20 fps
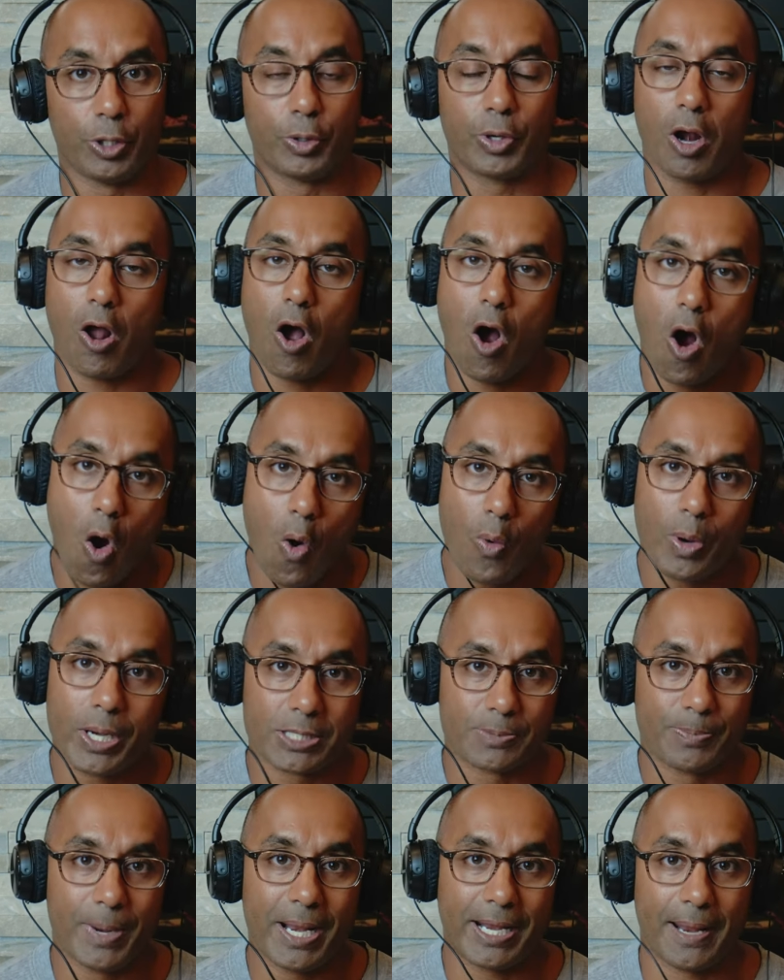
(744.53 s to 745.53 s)
You
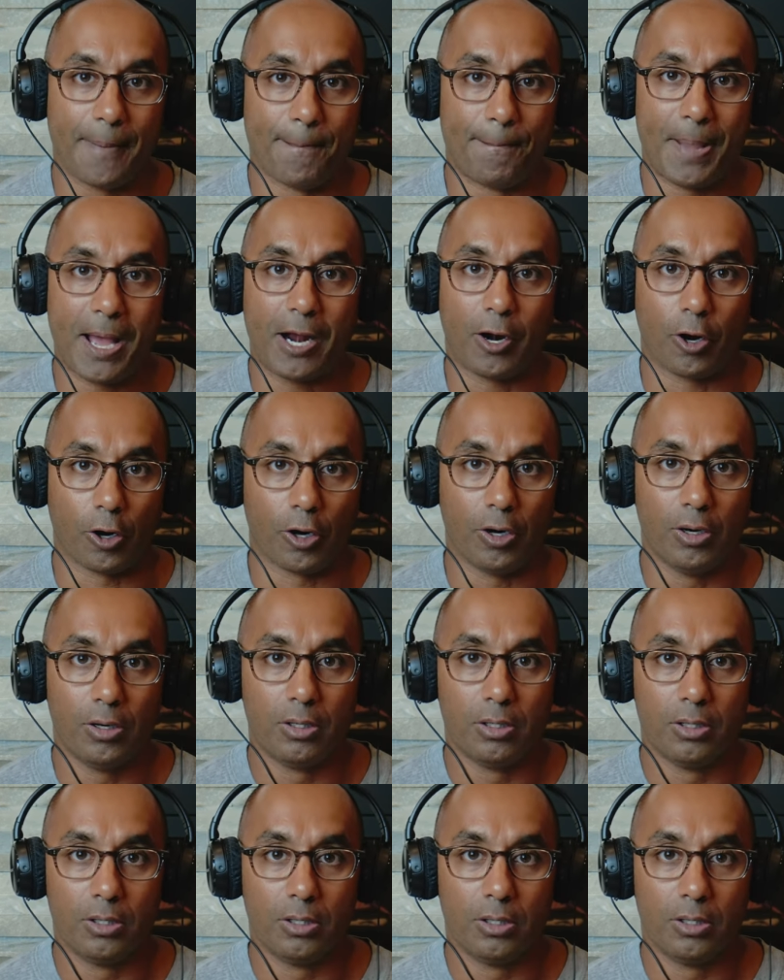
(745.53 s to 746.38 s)
always make it better.